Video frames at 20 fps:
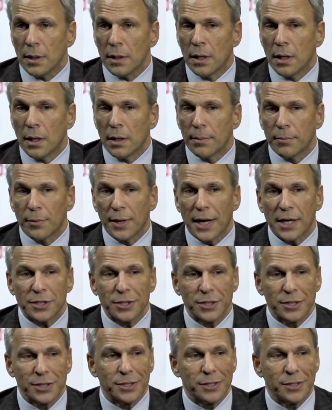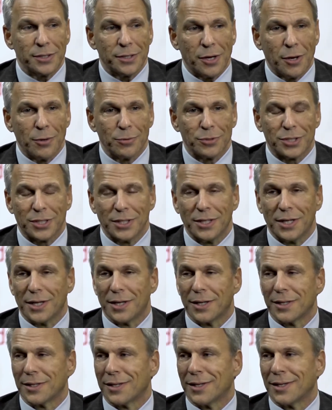um, we actually hosted
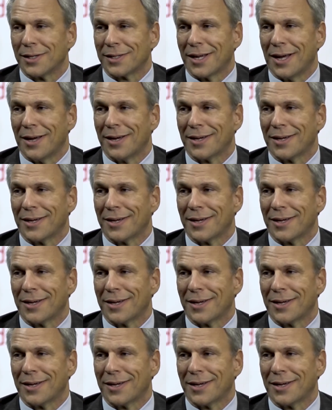a, a,